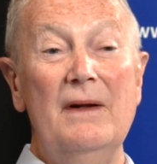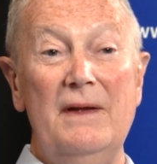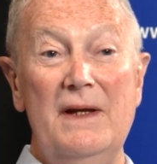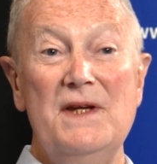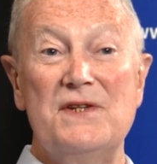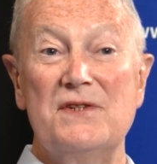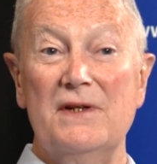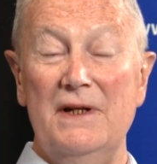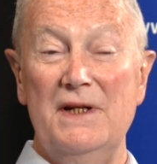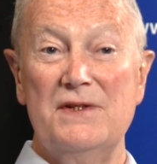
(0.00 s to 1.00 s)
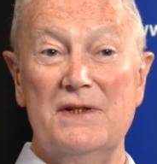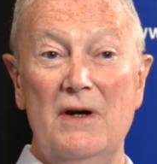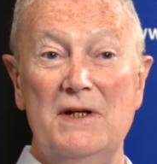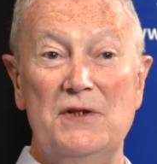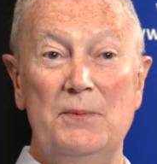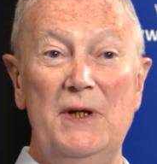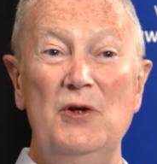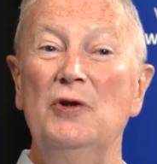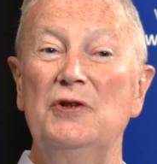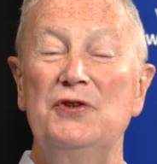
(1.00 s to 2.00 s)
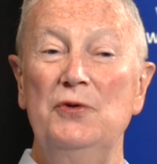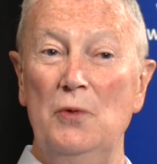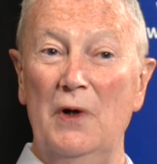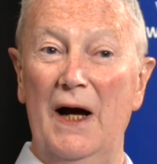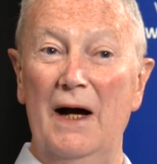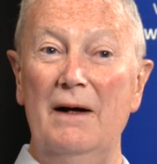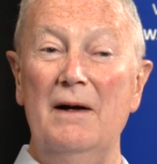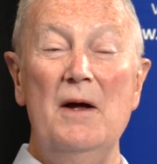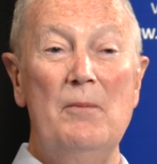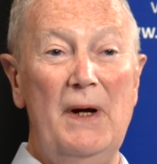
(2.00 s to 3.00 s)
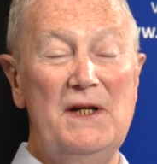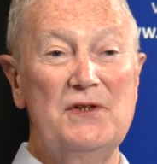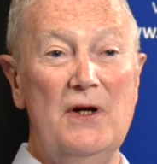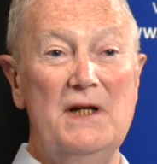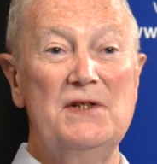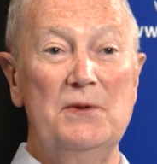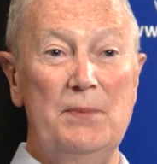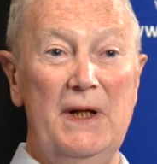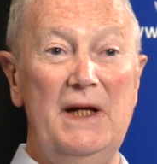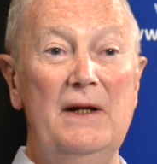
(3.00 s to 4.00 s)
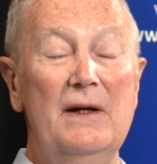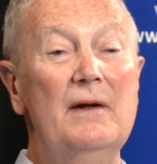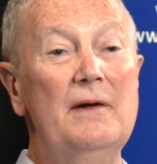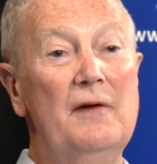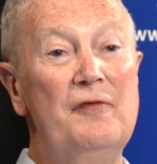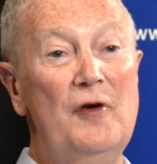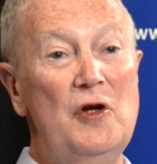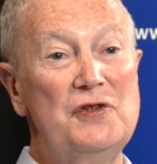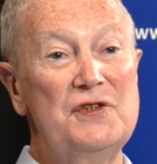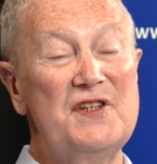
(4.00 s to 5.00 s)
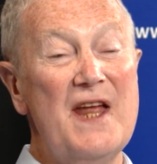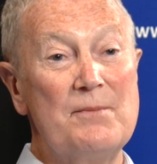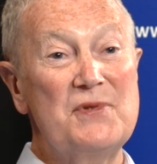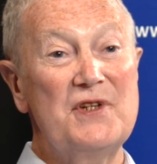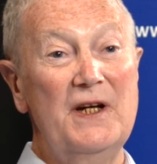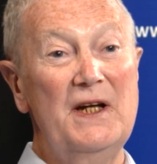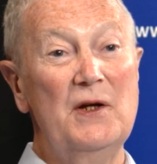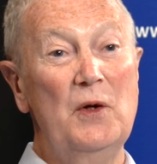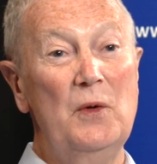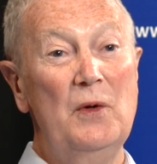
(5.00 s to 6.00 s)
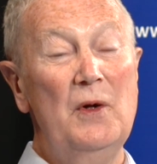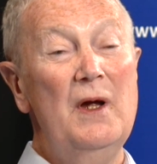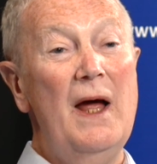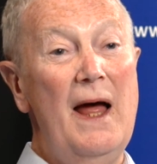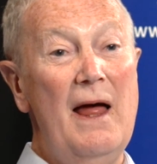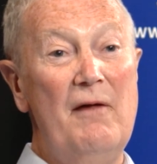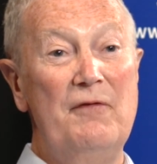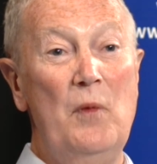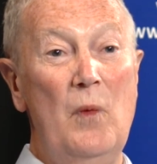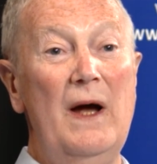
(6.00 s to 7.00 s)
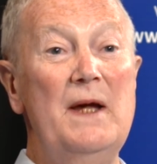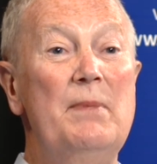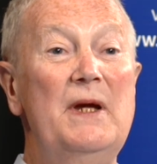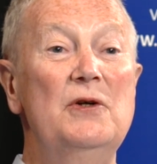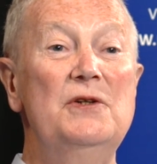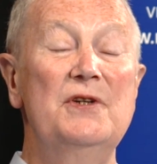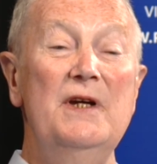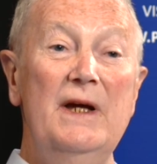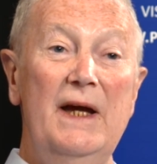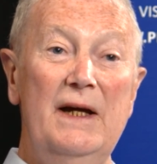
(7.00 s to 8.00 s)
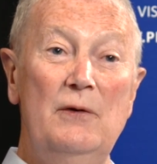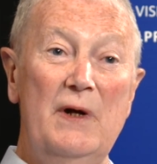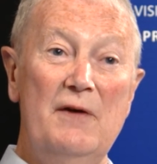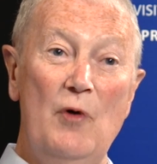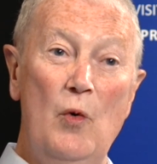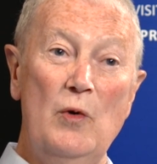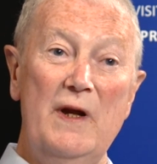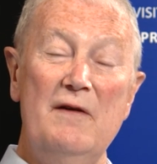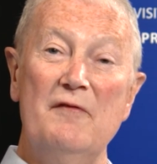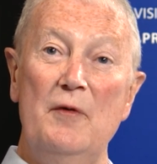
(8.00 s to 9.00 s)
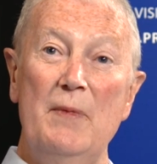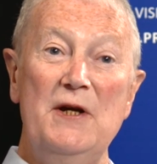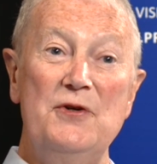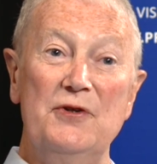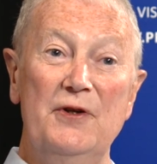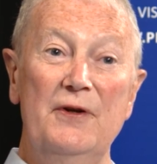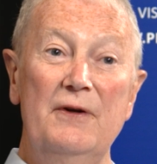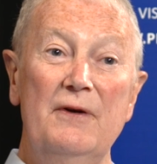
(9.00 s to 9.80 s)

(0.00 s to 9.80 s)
This is going to be not a shortcut, but it's going to be the first steps taken out of the way, because it'll give all the information